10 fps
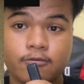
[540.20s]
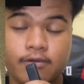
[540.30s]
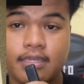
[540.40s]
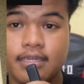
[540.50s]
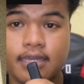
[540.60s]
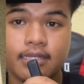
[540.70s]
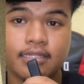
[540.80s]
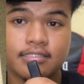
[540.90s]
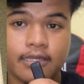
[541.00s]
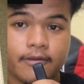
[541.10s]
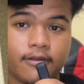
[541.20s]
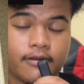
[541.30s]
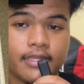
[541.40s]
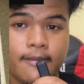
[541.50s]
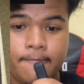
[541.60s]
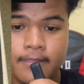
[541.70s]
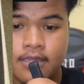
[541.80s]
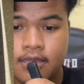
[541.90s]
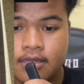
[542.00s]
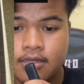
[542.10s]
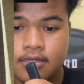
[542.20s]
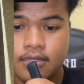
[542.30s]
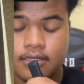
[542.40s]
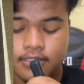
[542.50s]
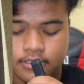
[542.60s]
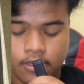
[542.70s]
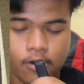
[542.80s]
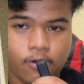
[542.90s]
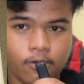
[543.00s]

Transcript: week at this time recording, so